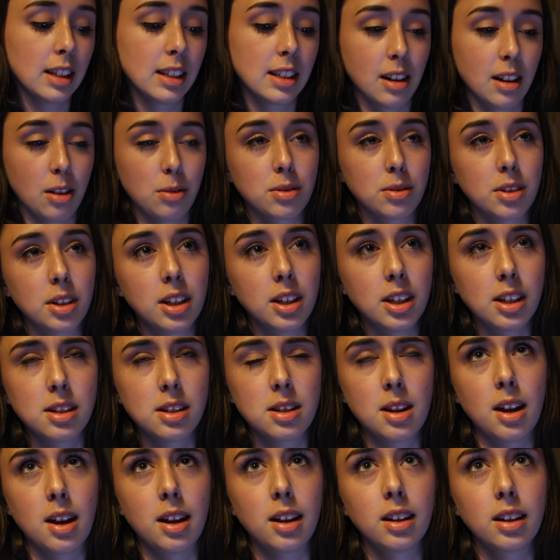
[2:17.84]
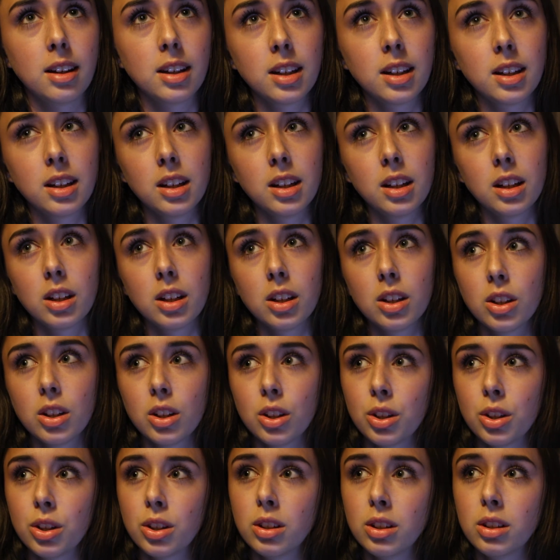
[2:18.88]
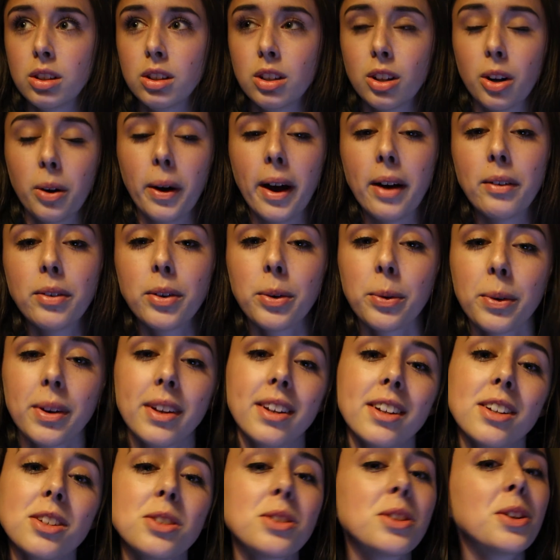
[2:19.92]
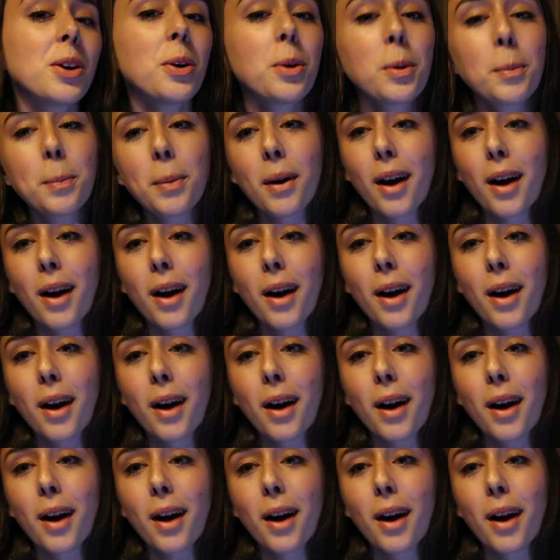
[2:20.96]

It sounds like he's saying, you know, everyone deals with their own